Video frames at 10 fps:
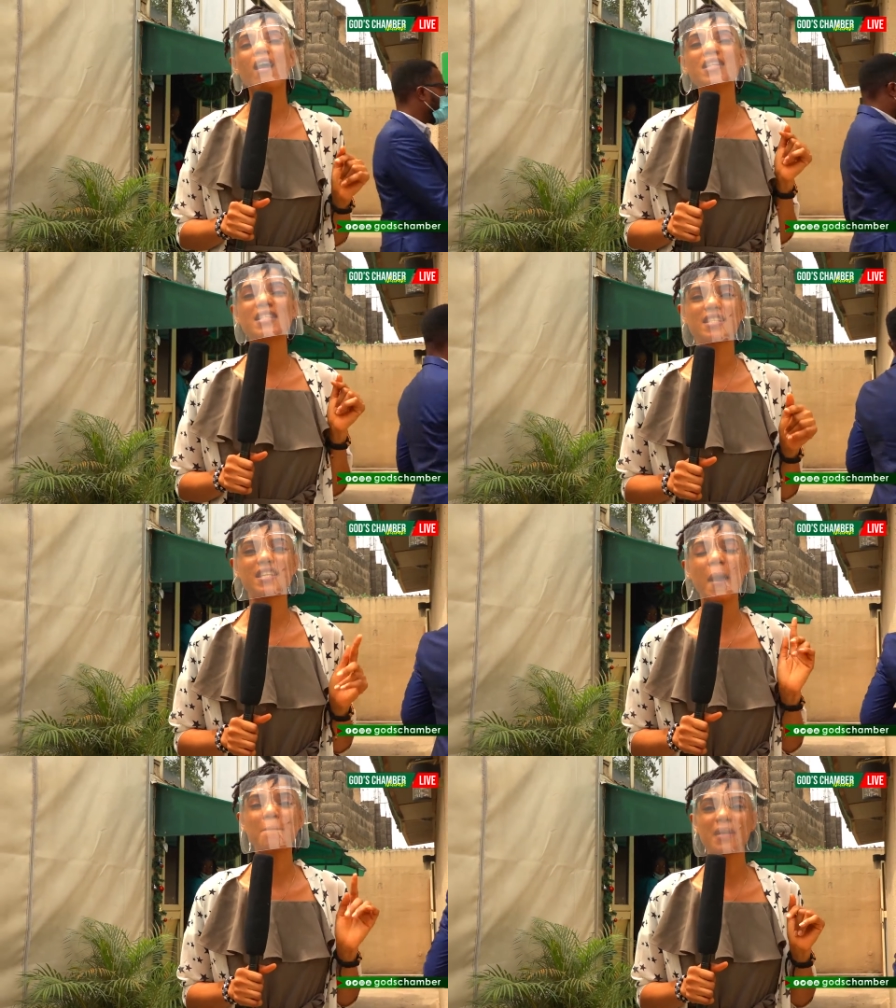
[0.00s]
god's
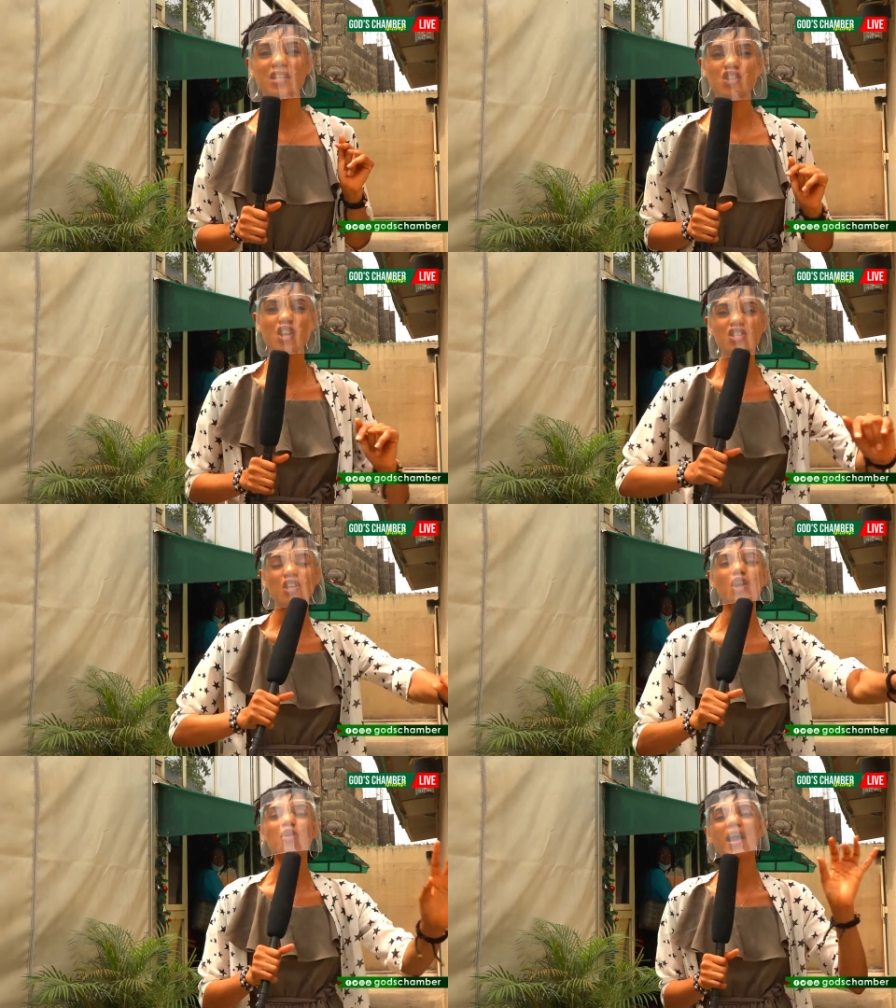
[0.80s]
chamber
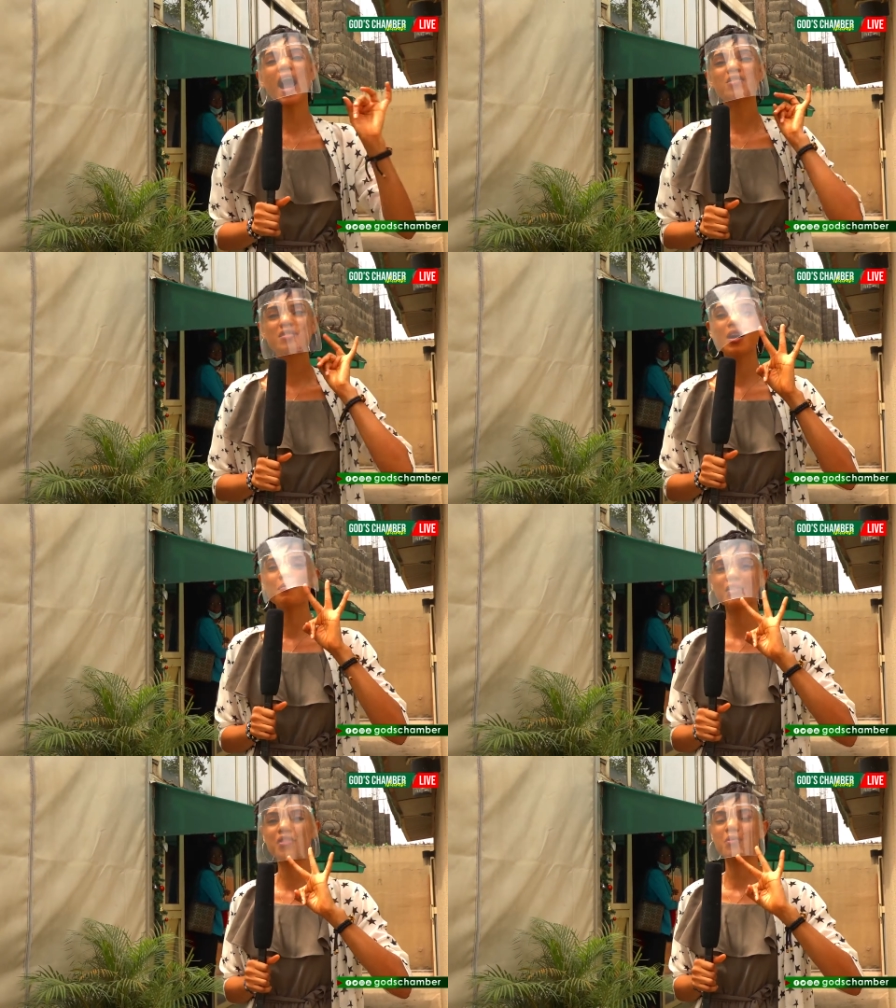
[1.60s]
church glory house
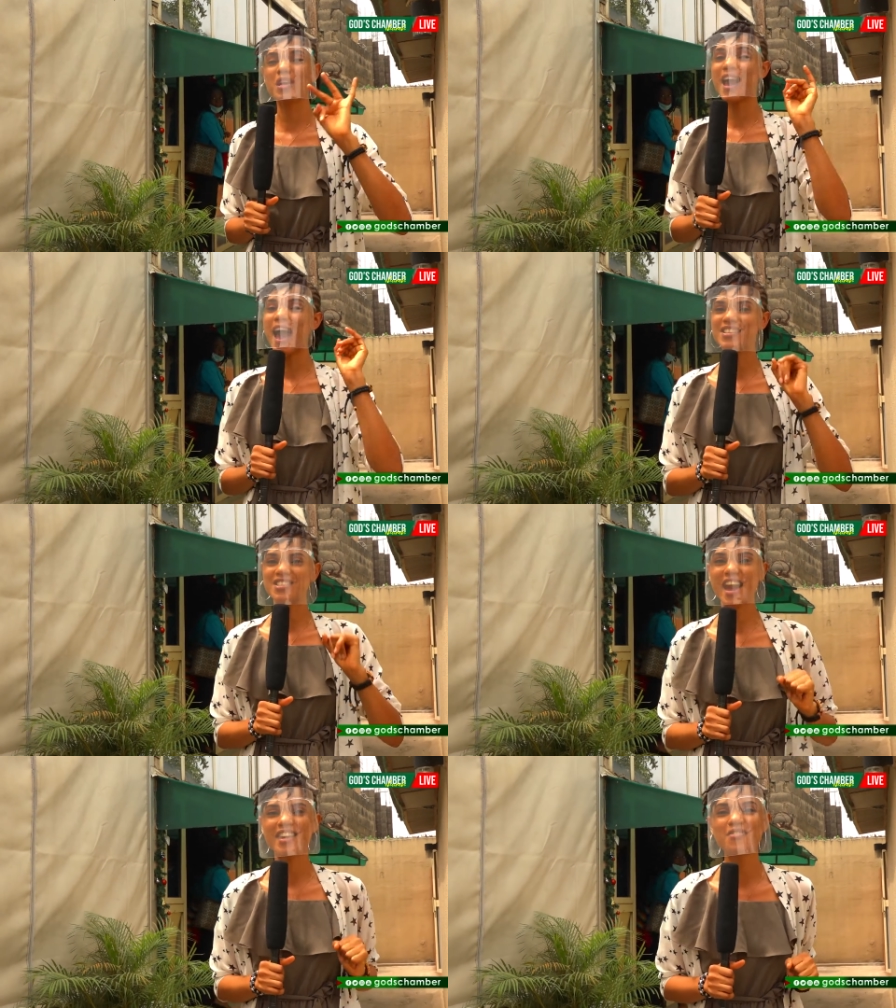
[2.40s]
number three
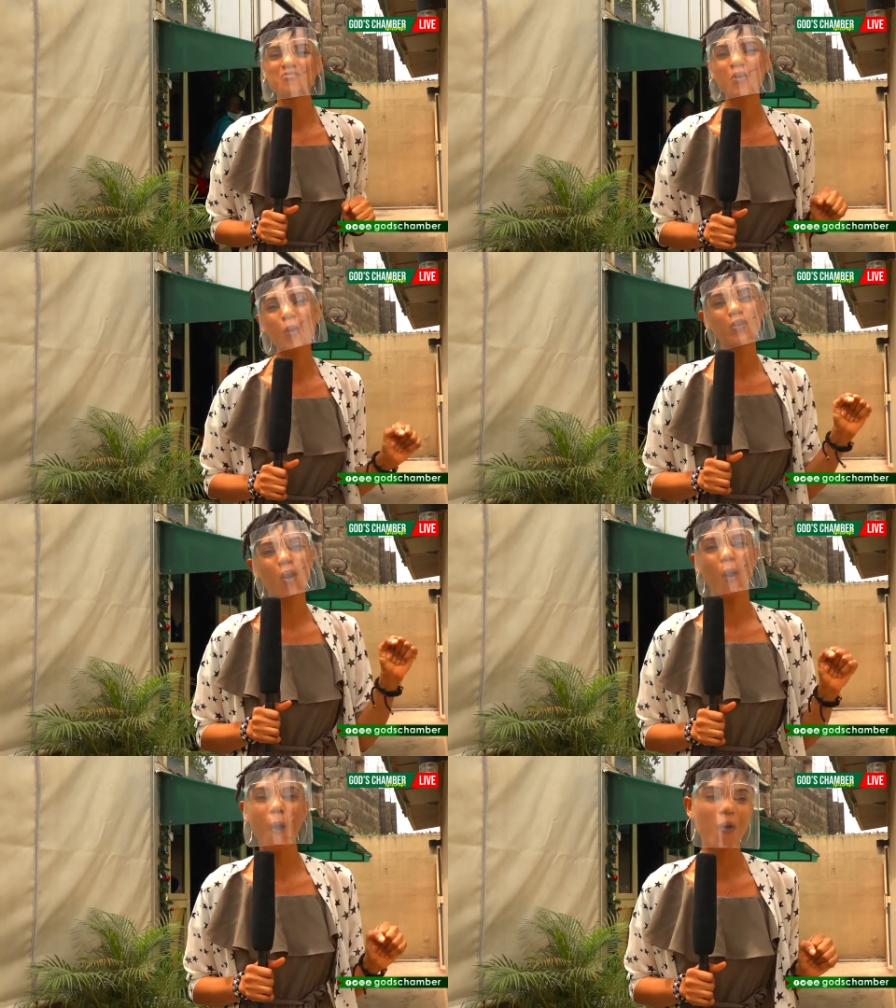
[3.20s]
ajayi road
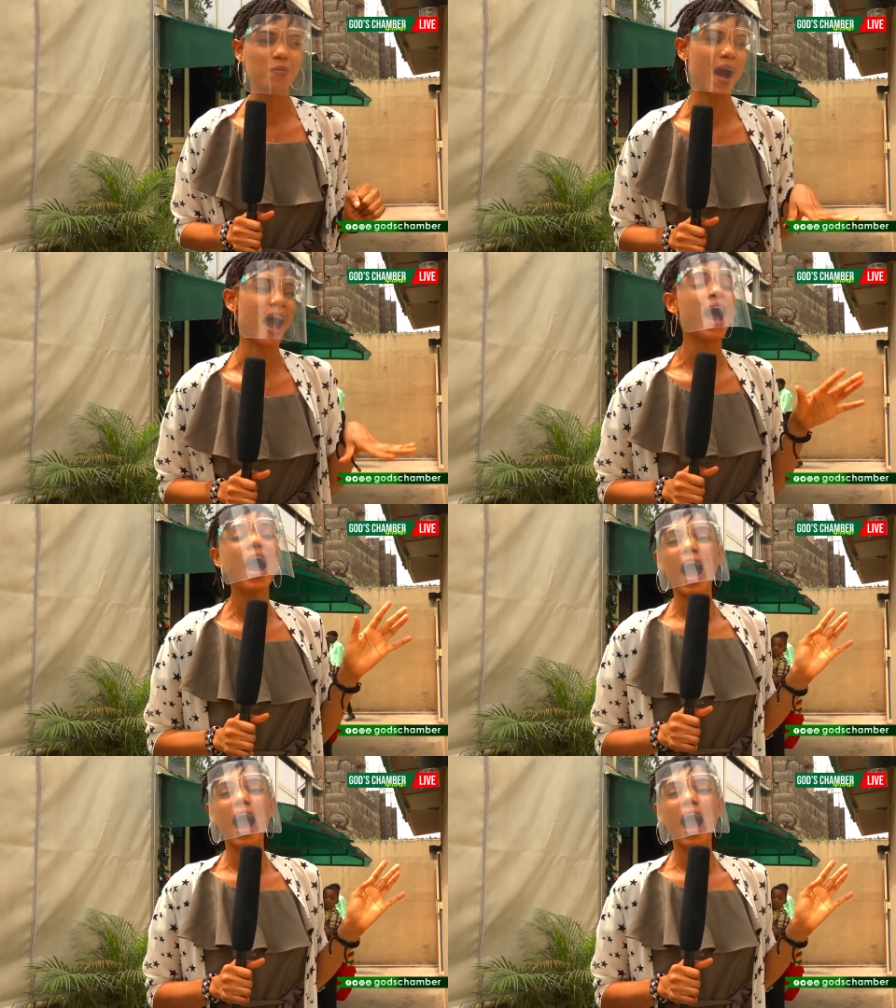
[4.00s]
ogba